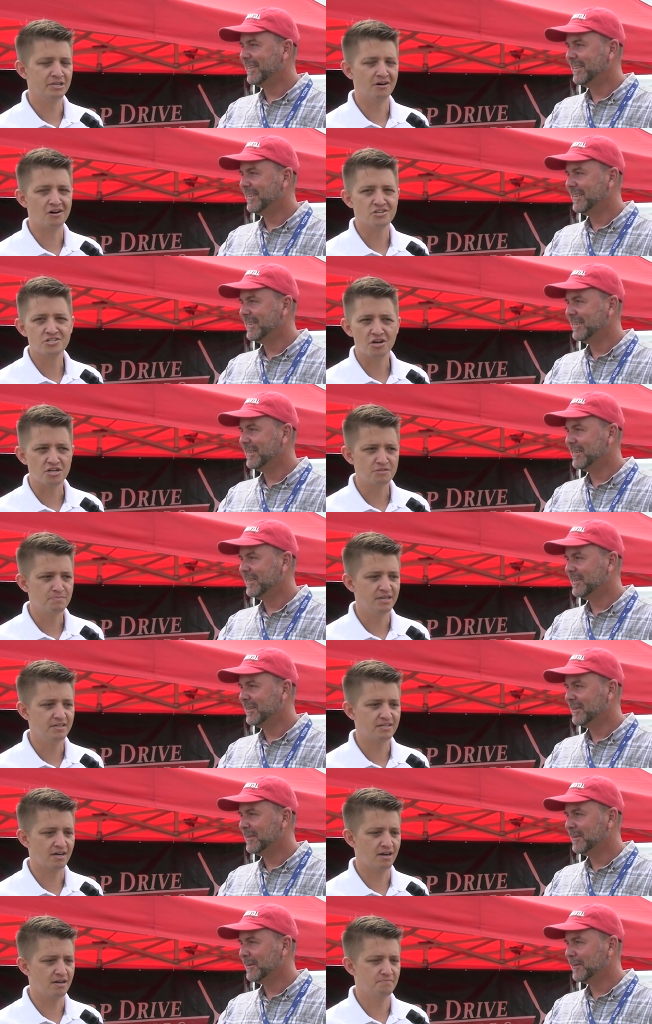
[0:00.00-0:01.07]
Speaker 1: been to Oshkosh many
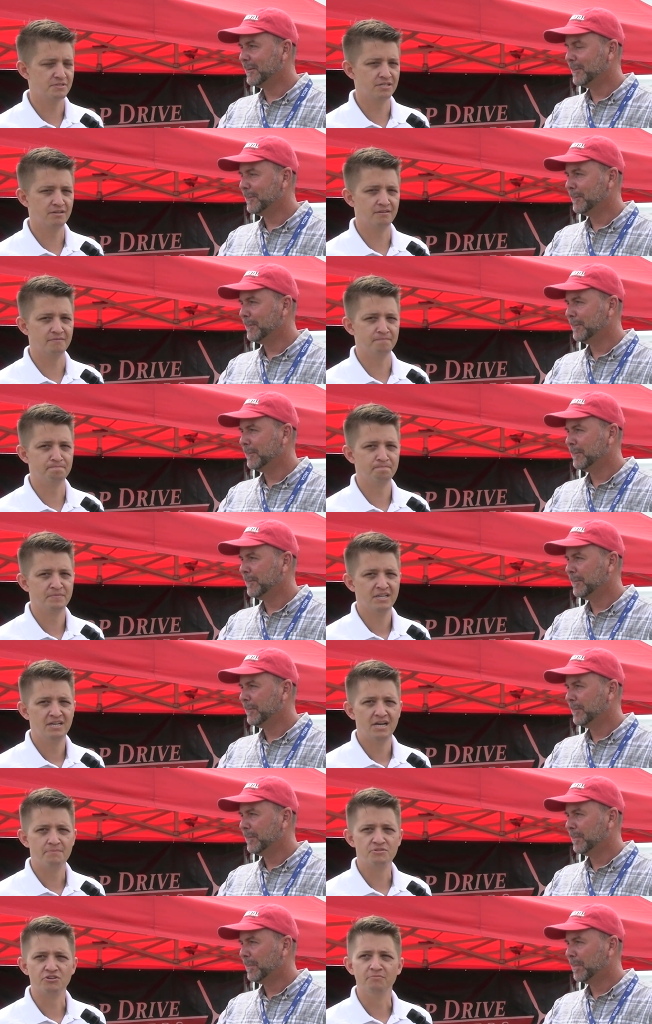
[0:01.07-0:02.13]
times, and
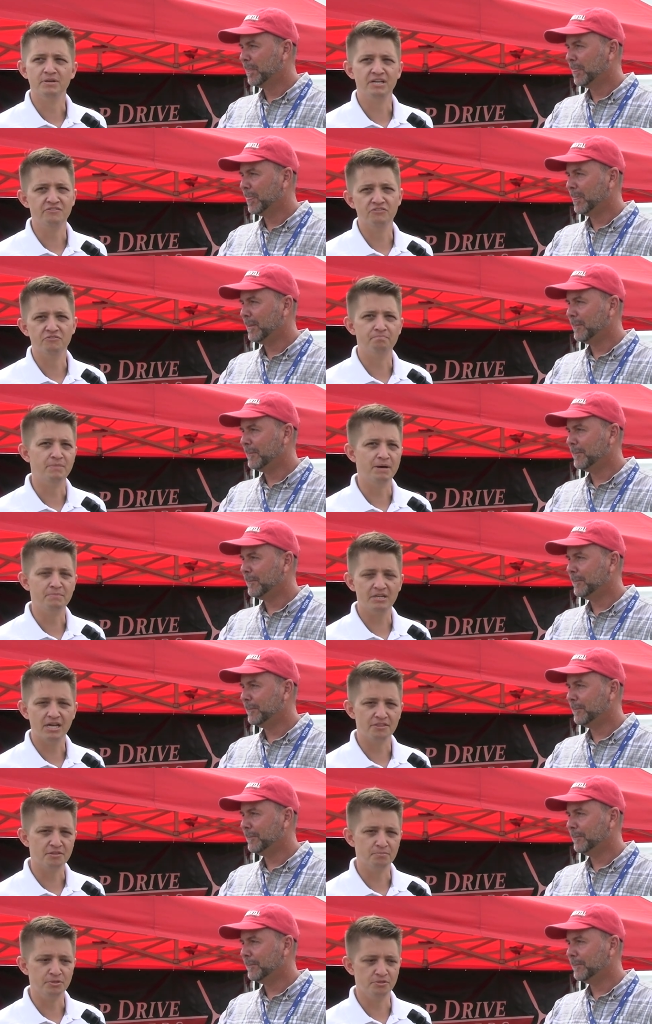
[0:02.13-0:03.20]
I'm sure many of you have met me
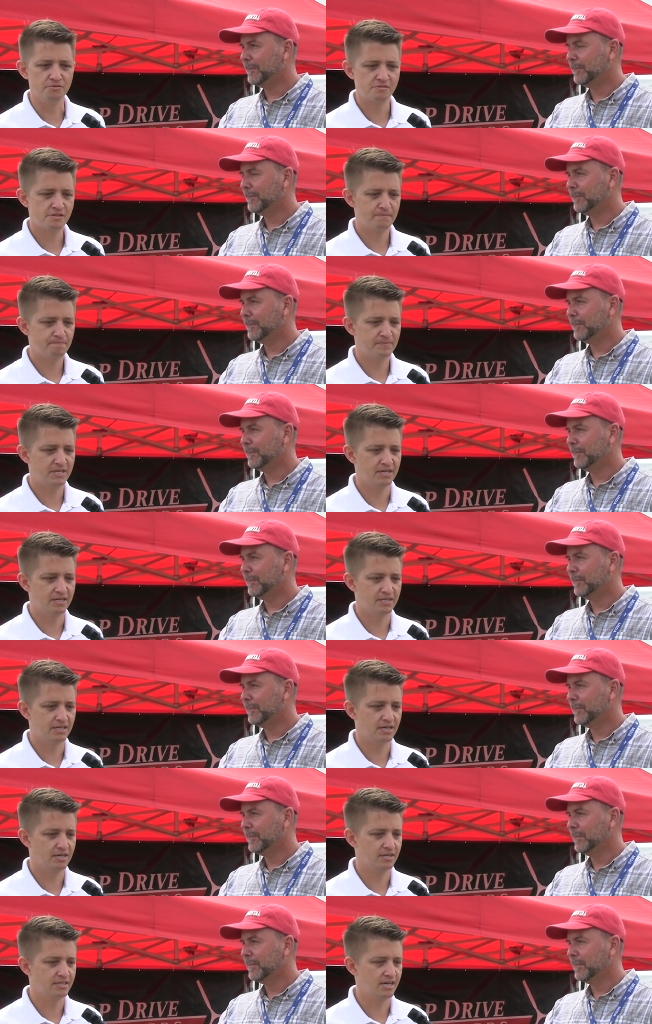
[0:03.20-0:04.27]
at the booth. And
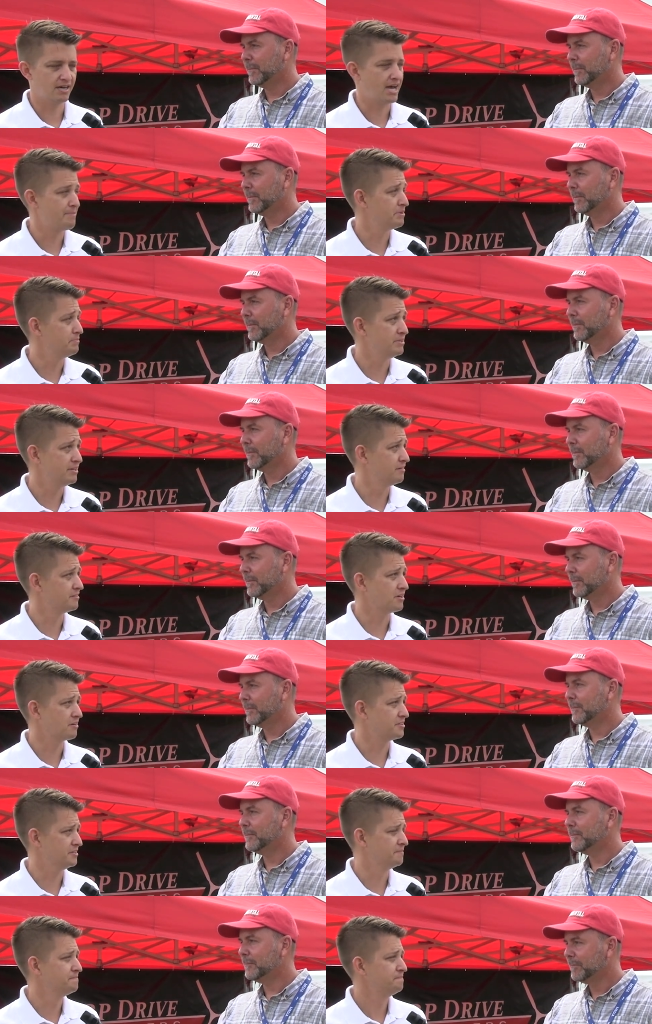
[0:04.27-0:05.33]
yeah, happy to be here and talk
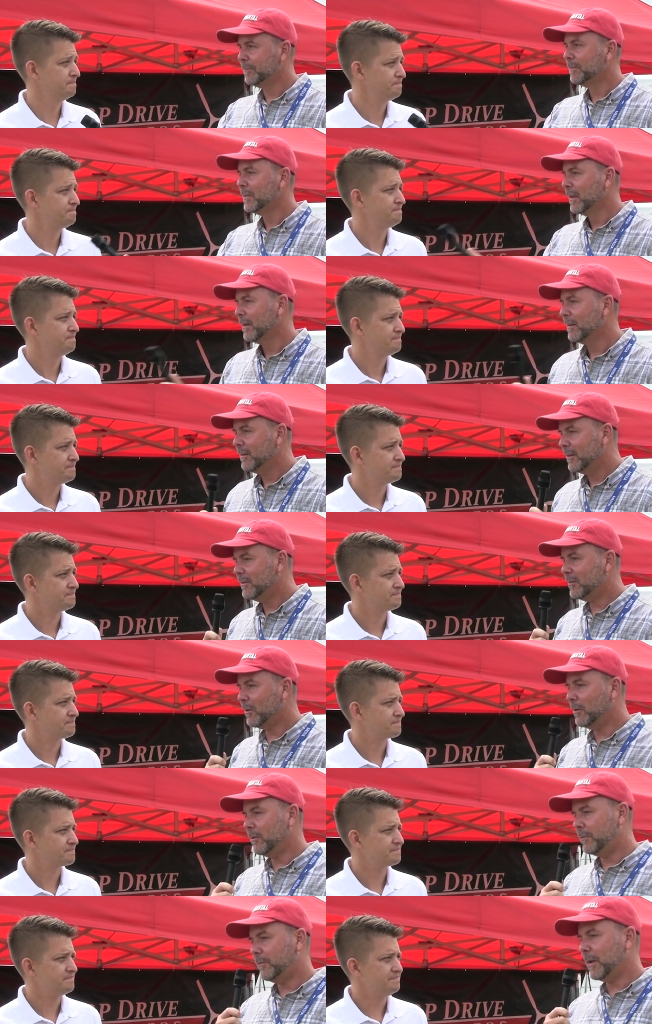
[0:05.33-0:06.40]
to you.
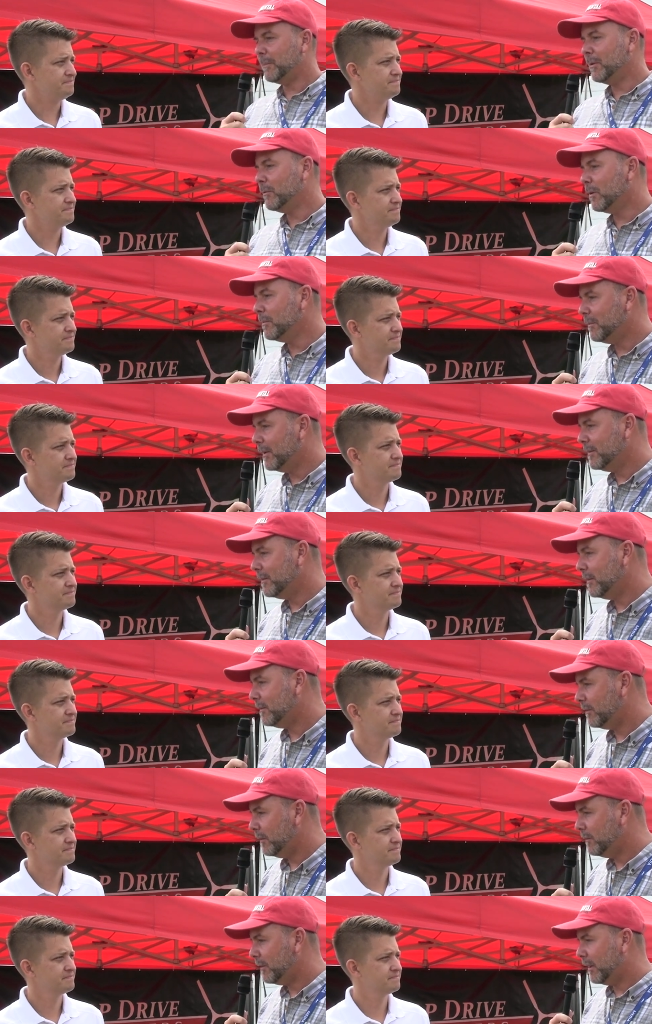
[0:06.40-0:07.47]
Speaker 2: So, family-run business,
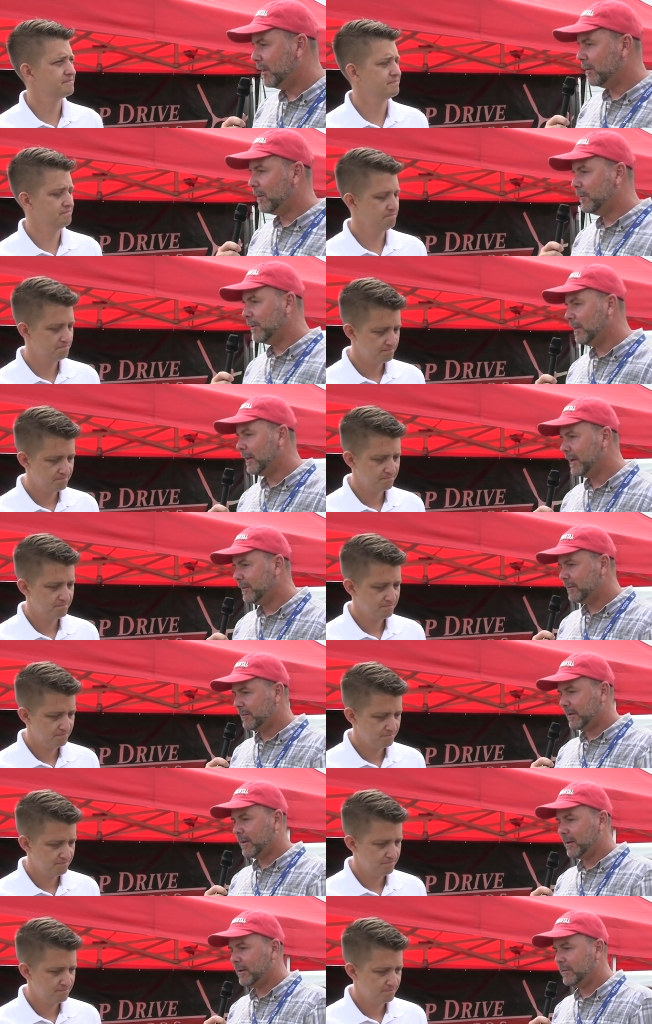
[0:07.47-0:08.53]
you've taken over the last
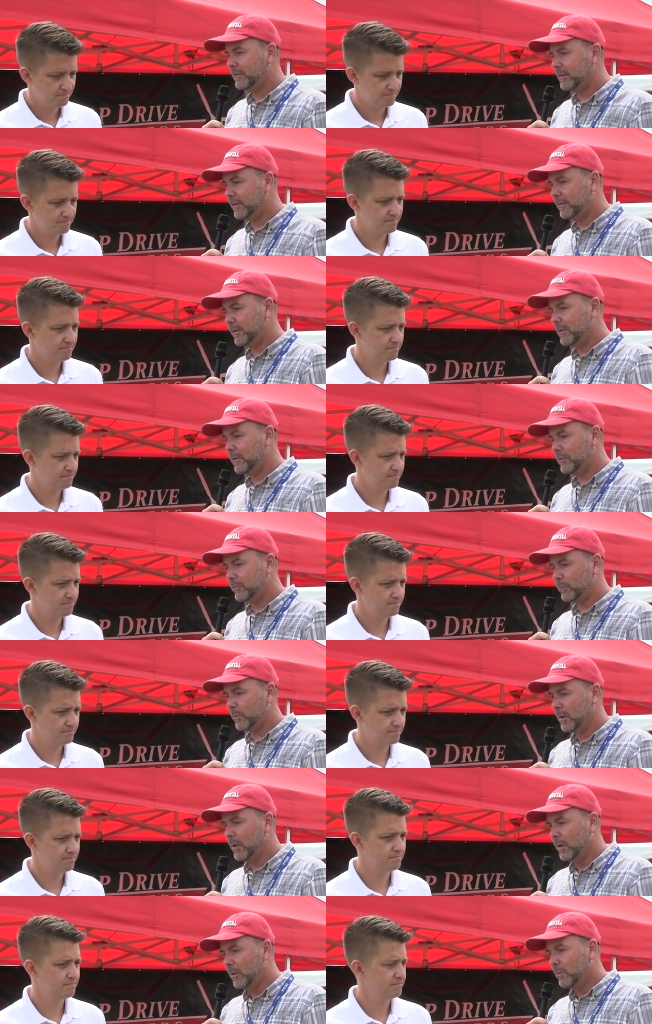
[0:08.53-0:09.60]
6 years.
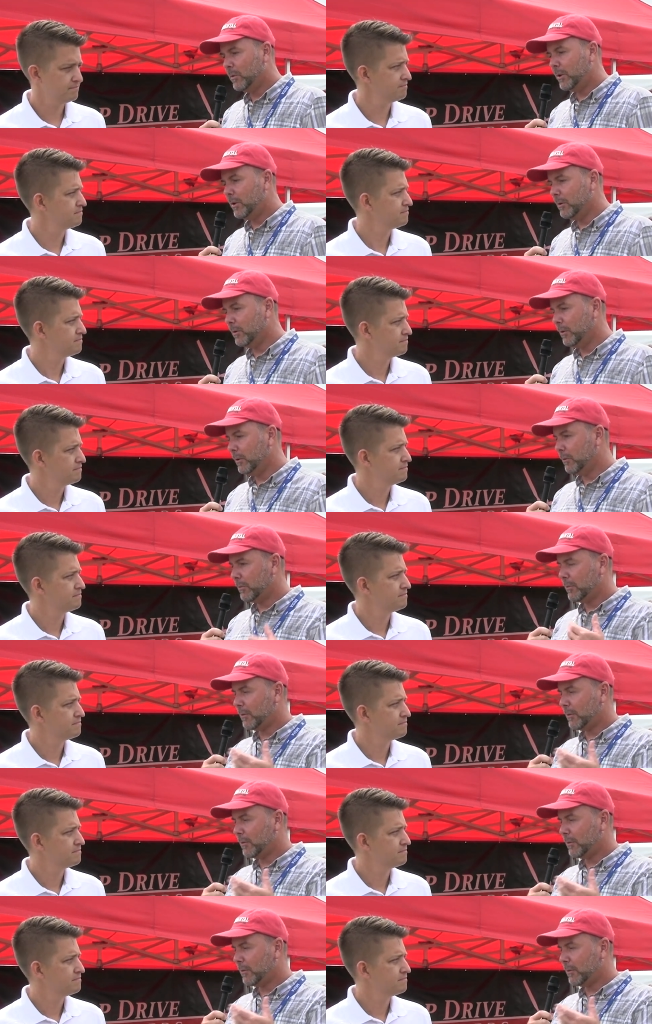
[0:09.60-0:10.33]
What are your